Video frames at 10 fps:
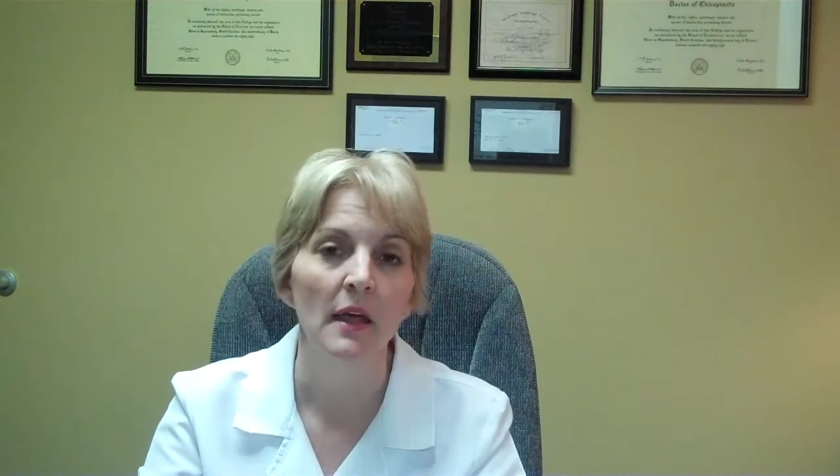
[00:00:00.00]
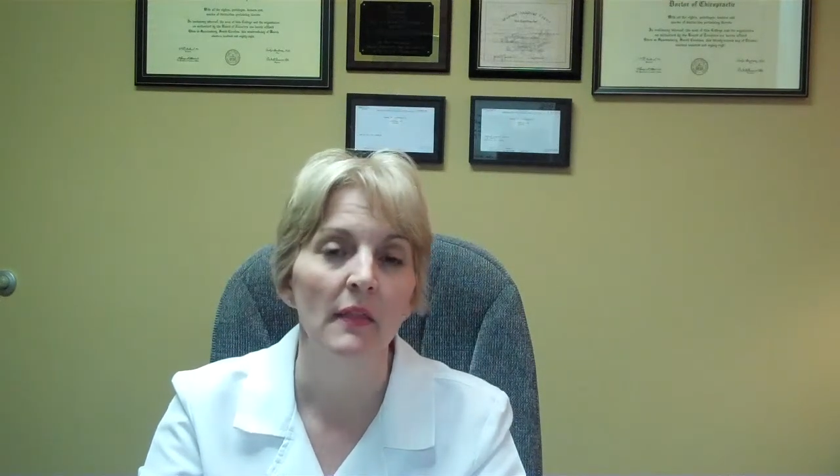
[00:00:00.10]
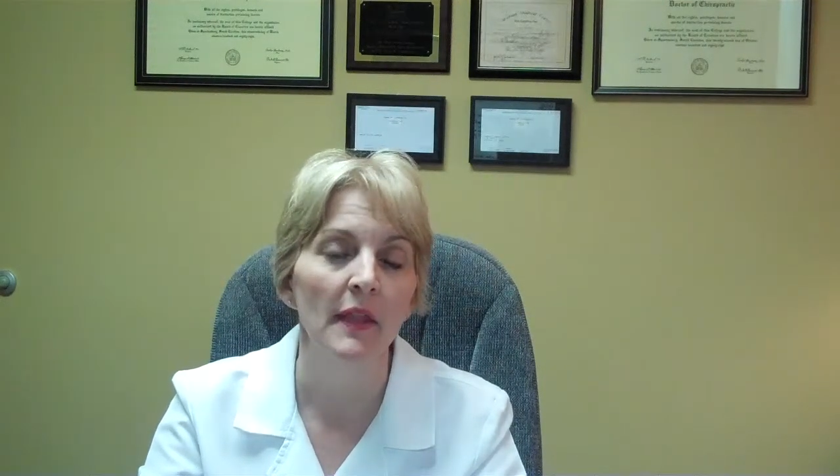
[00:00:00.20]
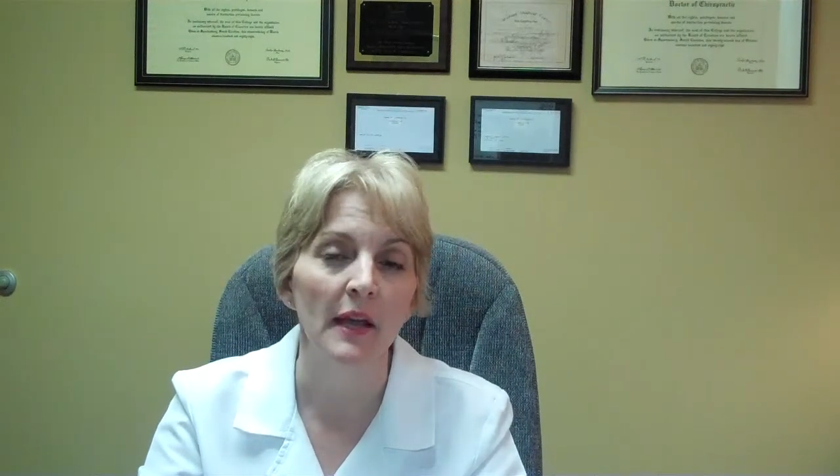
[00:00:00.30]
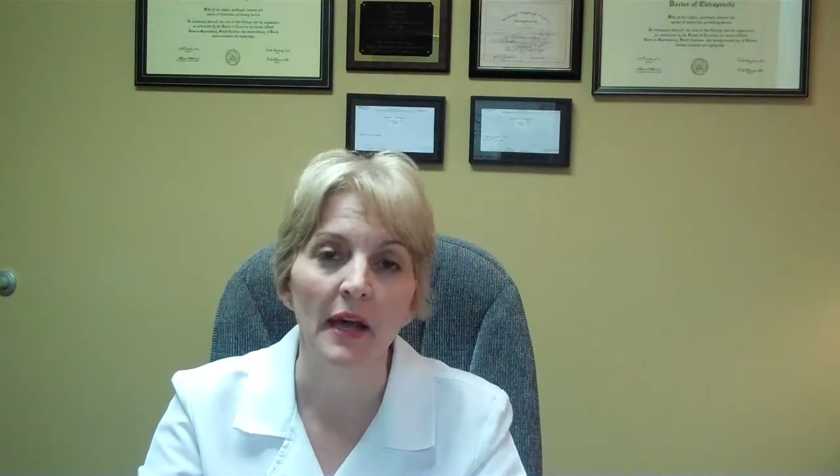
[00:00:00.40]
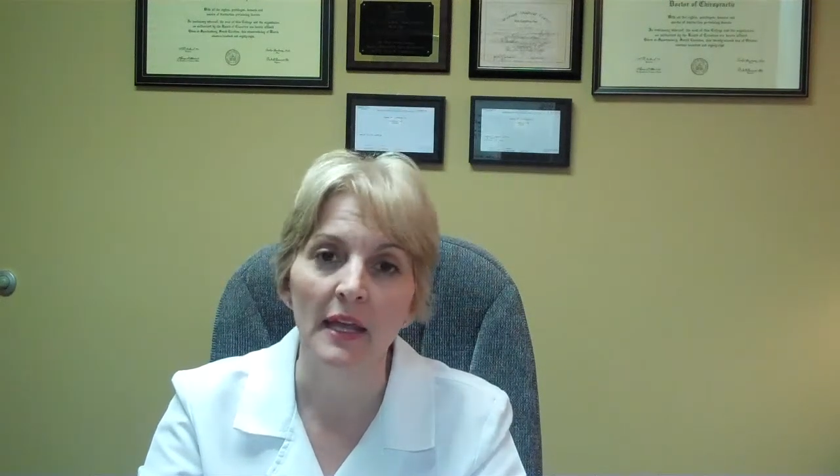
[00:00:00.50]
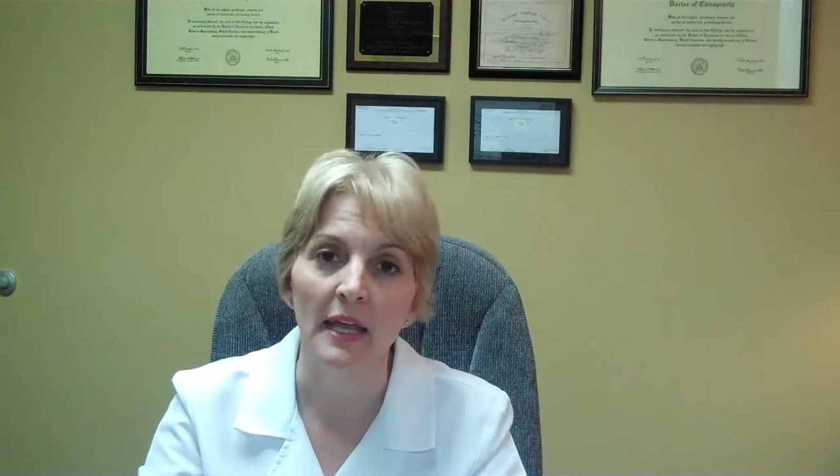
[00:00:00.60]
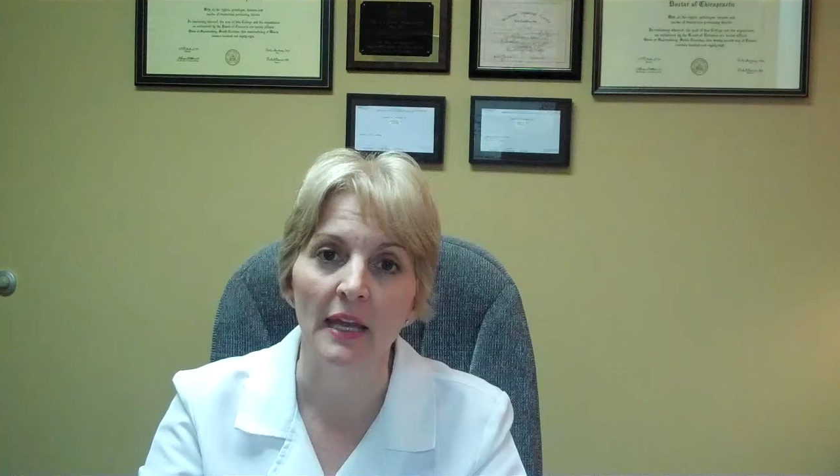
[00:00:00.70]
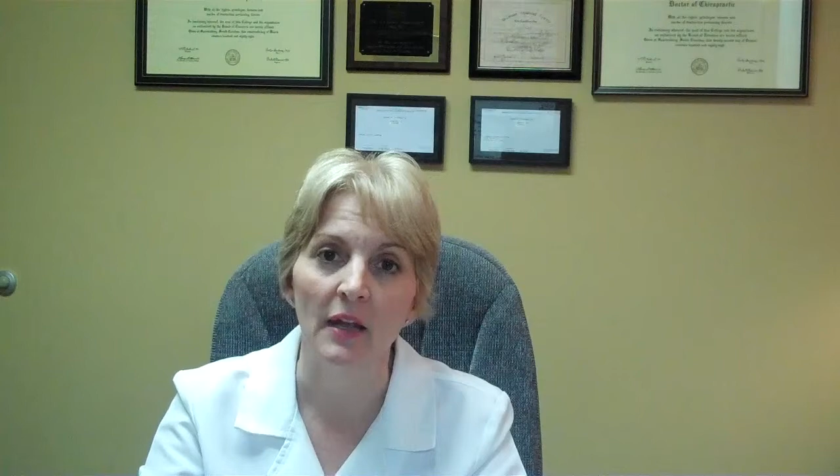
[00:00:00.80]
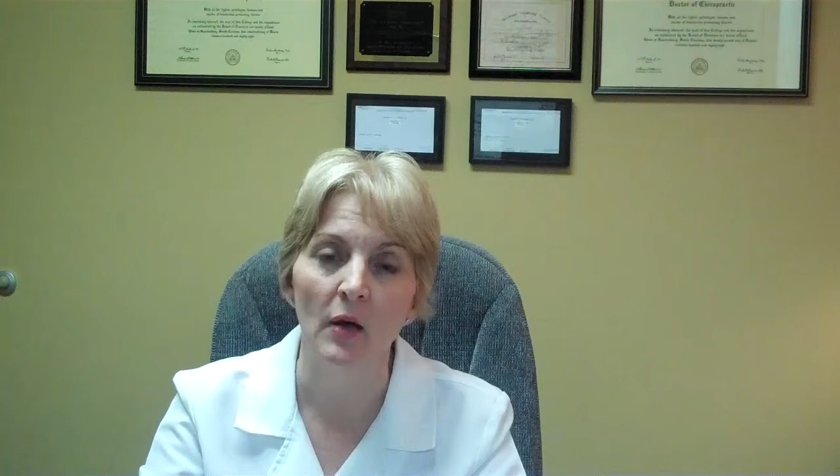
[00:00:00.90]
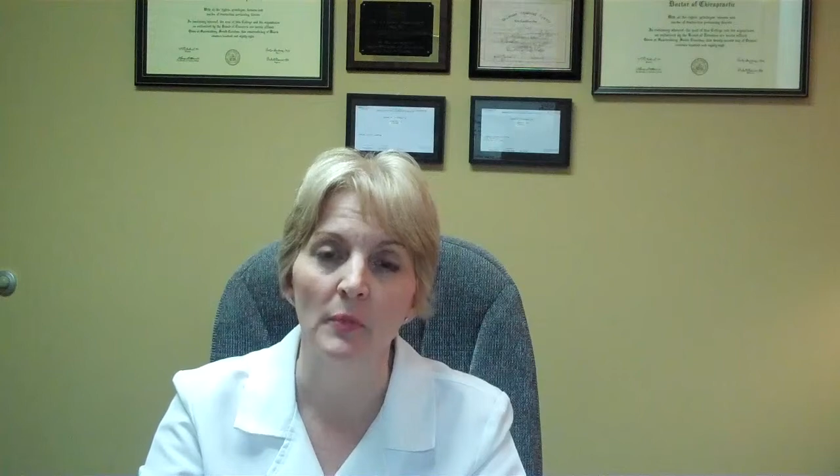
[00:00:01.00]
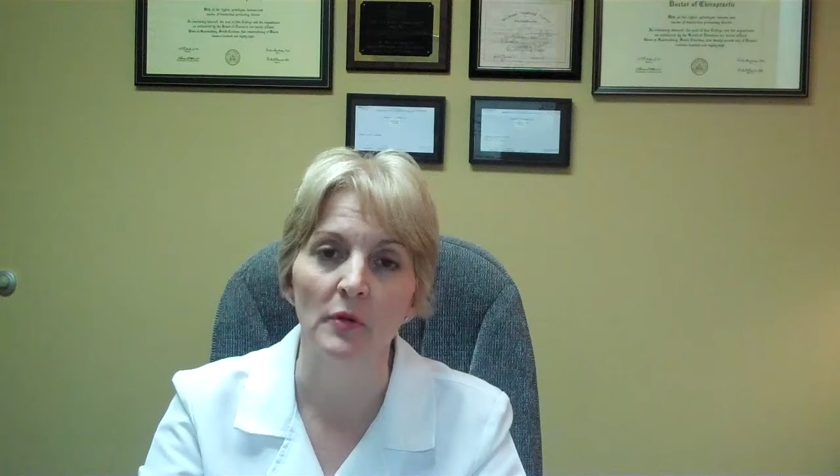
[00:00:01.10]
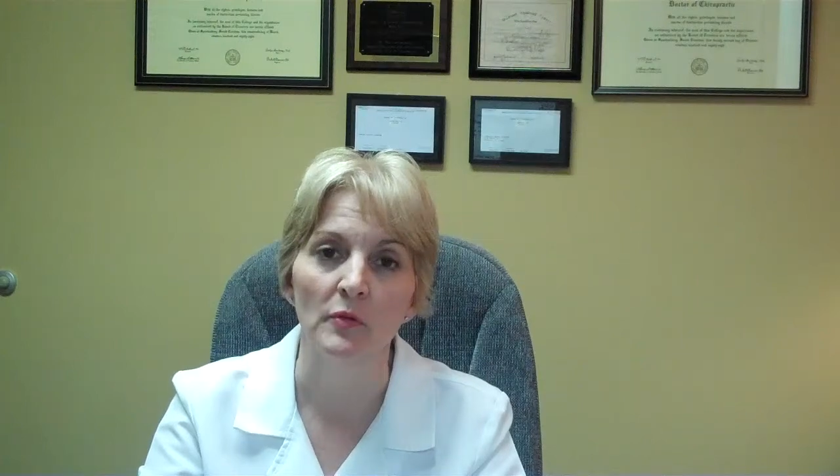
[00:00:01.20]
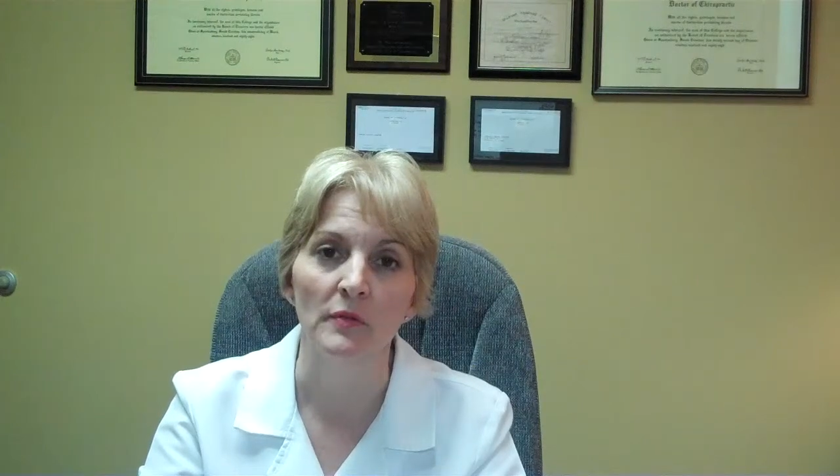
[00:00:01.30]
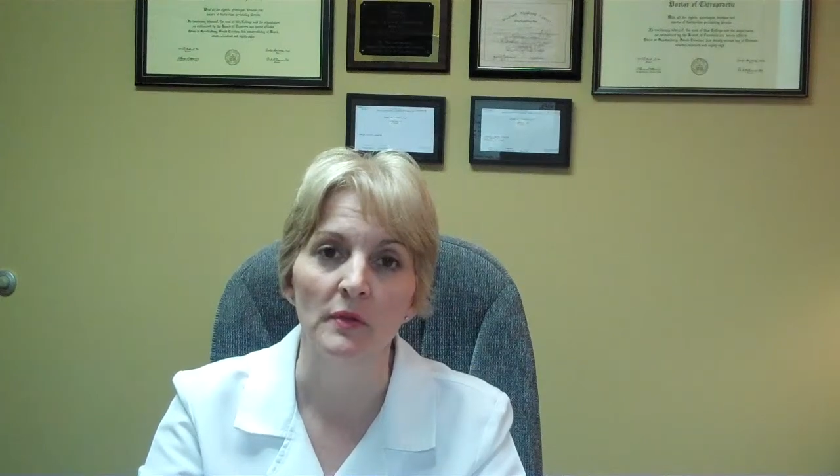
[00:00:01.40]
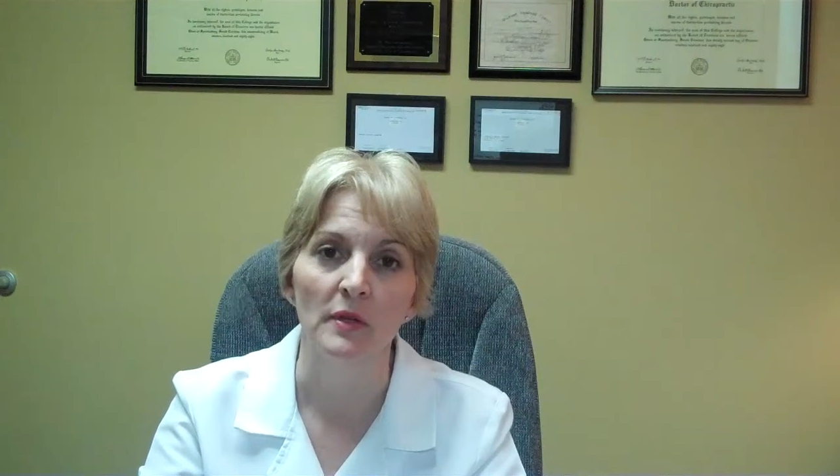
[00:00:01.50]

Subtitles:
then I can't help you.